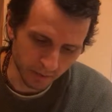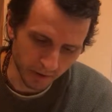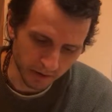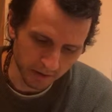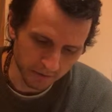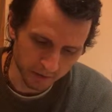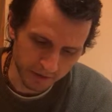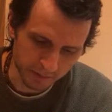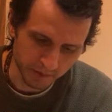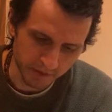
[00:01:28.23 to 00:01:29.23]
well for
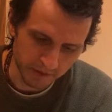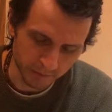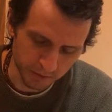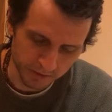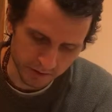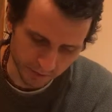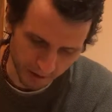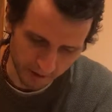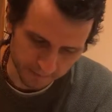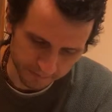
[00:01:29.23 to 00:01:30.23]
his personal water
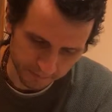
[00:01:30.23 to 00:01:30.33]
supply.